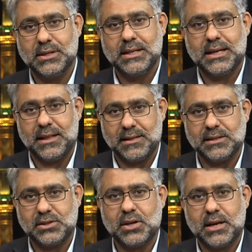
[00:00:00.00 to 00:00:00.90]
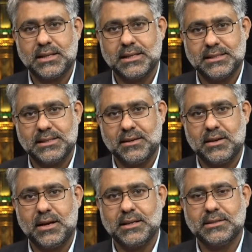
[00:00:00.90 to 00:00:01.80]
and this night is the
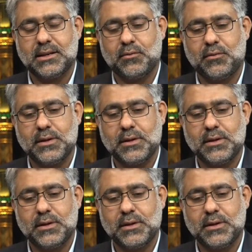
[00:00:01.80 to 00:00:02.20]
night of